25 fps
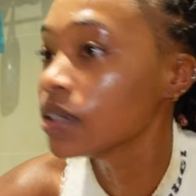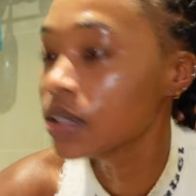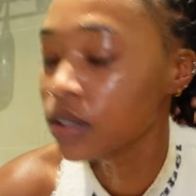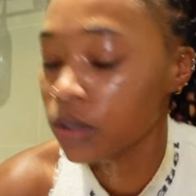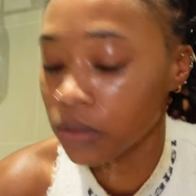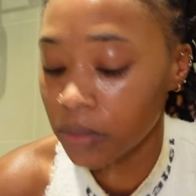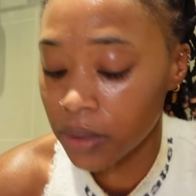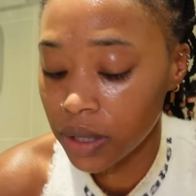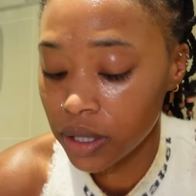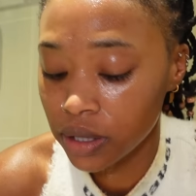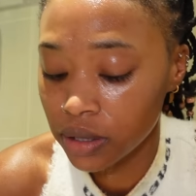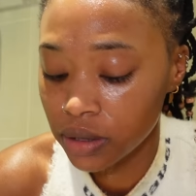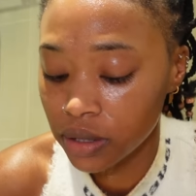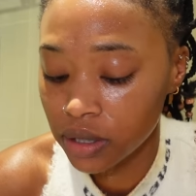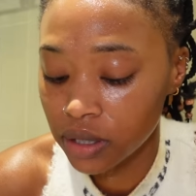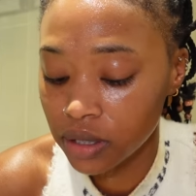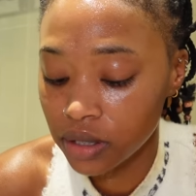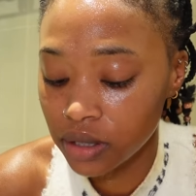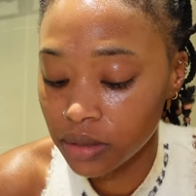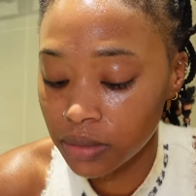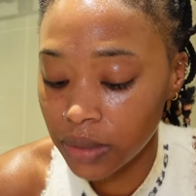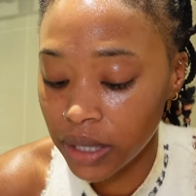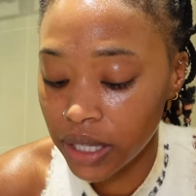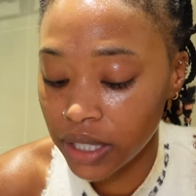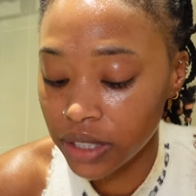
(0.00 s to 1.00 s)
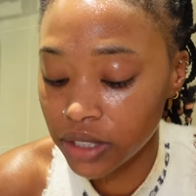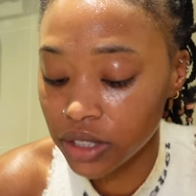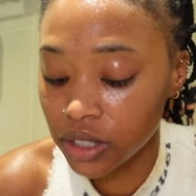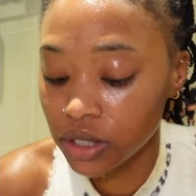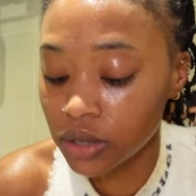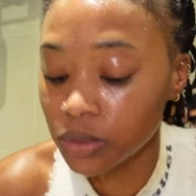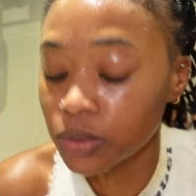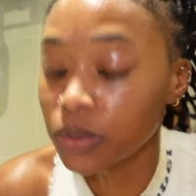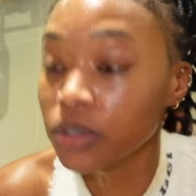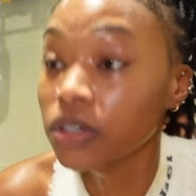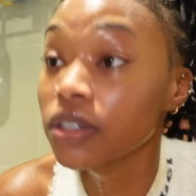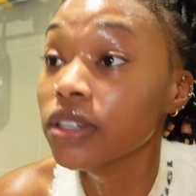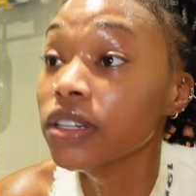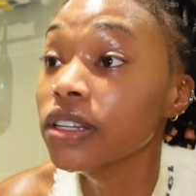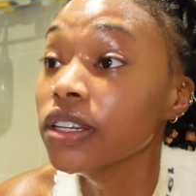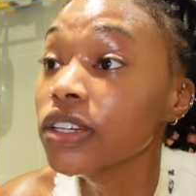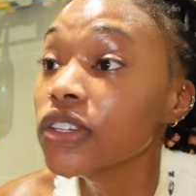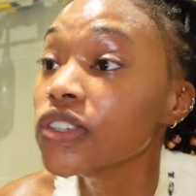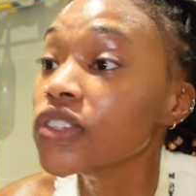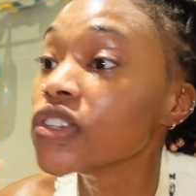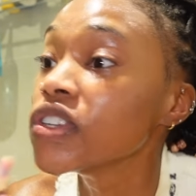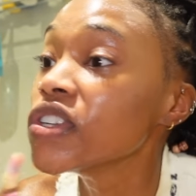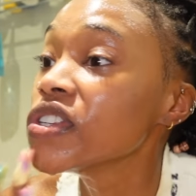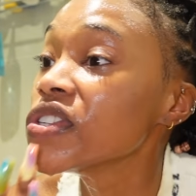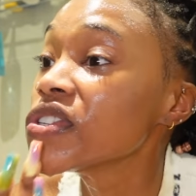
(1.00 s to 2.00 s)
a little bit because my edges were
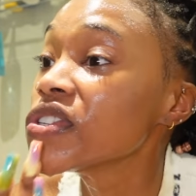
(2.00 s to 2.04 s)
literally